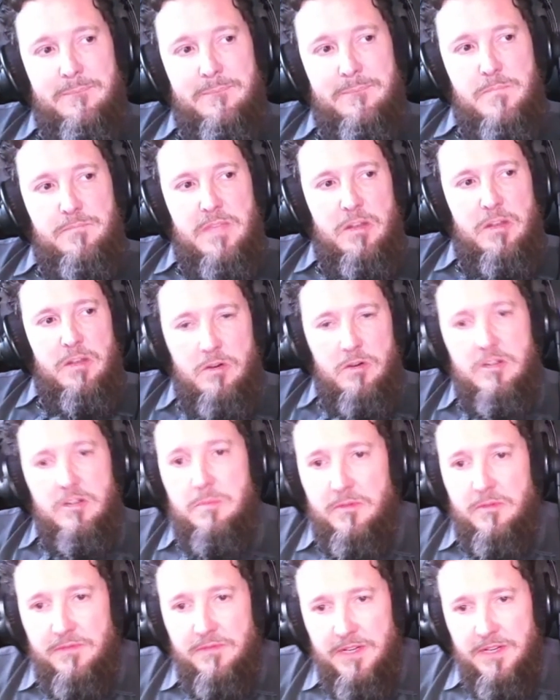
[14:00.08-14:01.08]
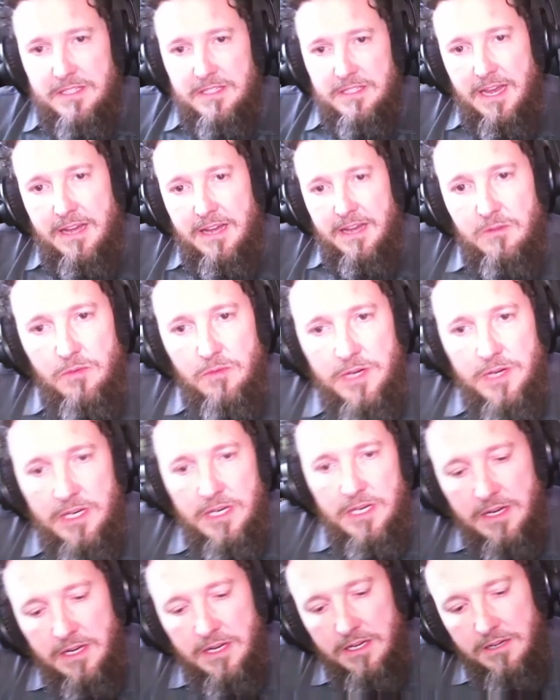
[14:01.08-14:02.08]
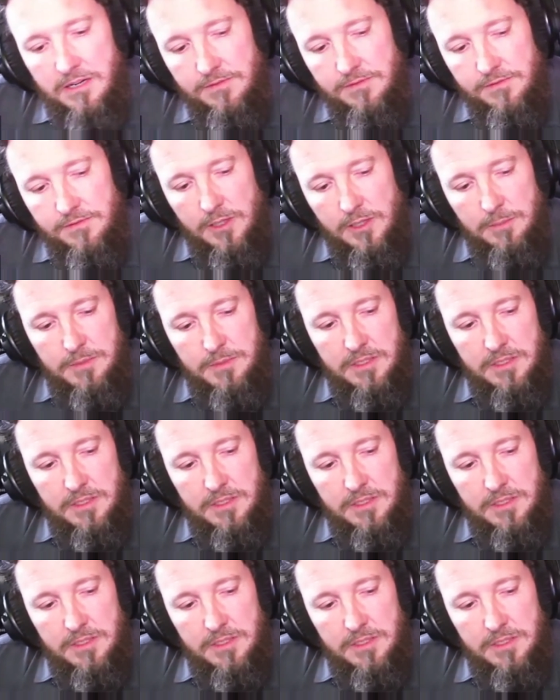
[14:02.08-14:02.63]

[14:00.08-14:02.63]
in order to prevent that, we flipped